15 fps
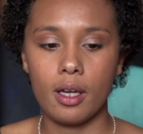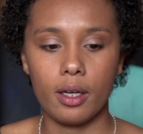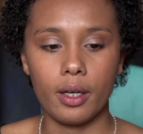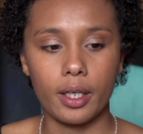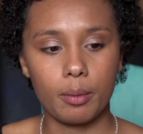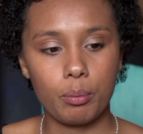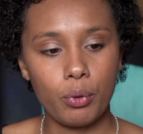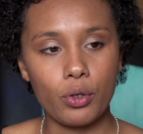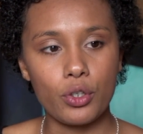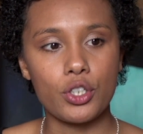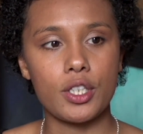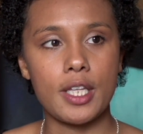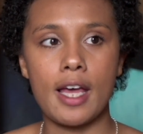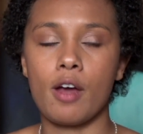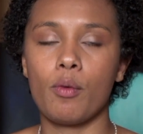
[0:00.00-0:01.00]
like
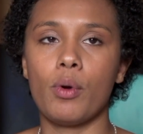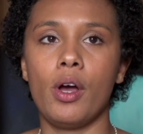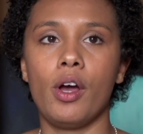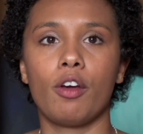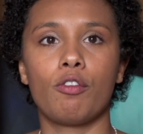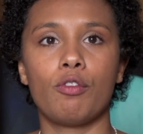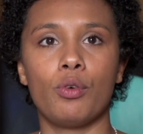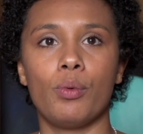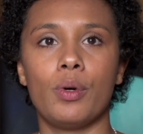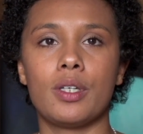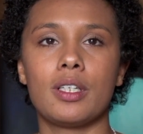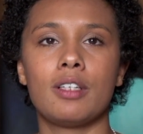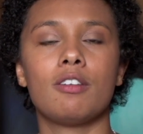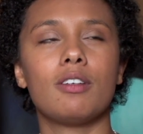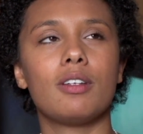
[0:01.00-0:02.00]
push their work
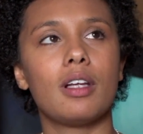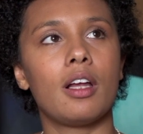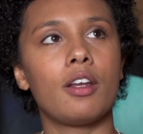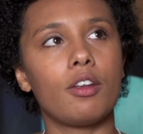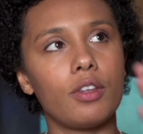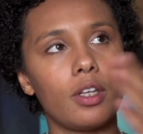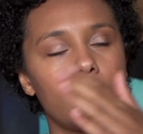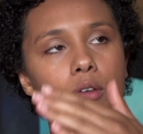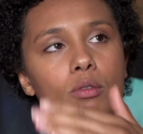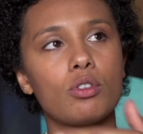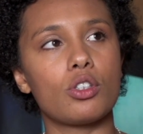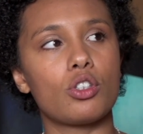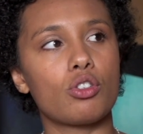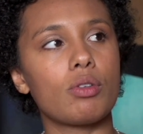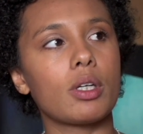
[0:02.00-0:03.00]
forward, and I think it will
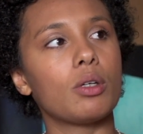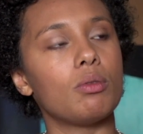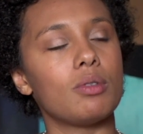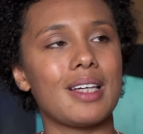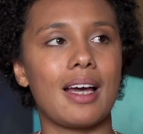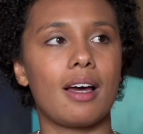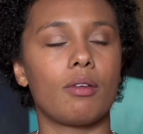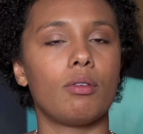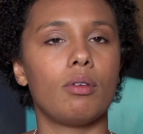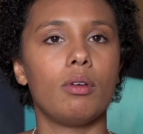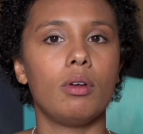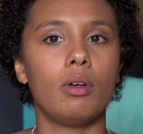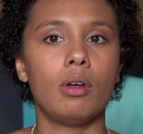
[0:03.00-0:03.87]
just trickle down